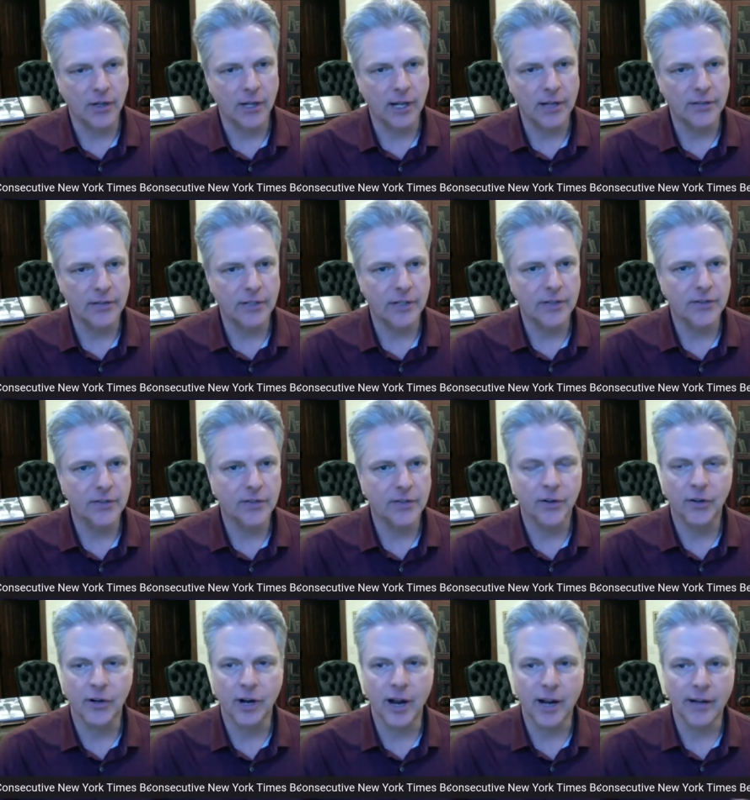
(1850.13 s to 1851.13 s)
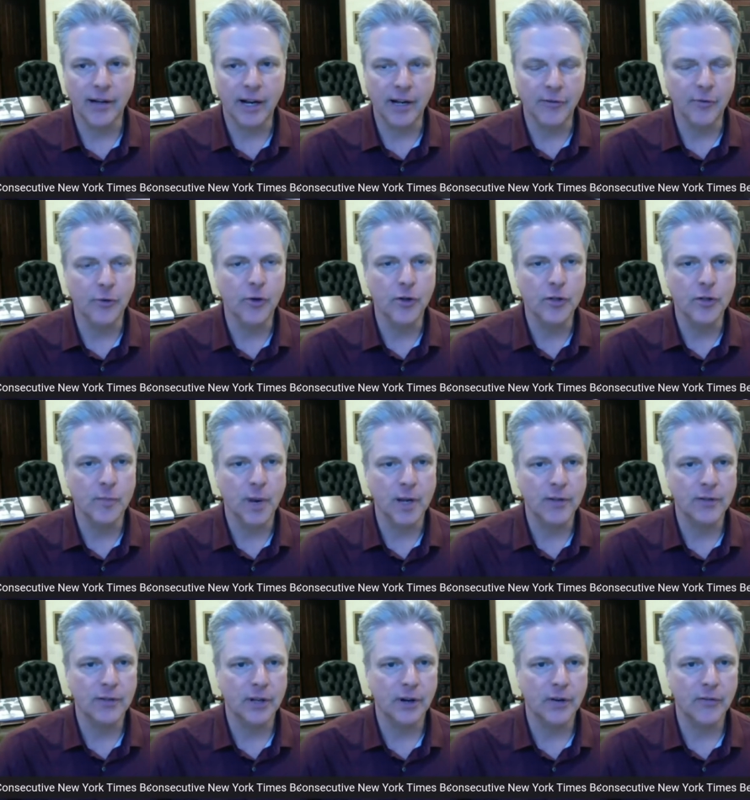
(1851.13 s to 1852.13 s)
and I said, "Sir, I, I introduced
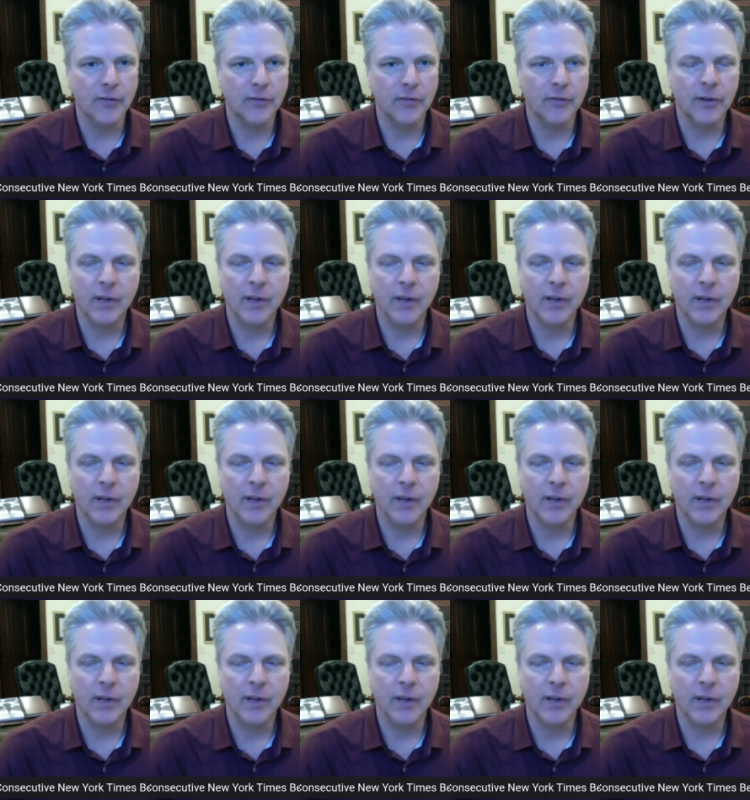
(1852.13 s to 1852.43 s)
myself."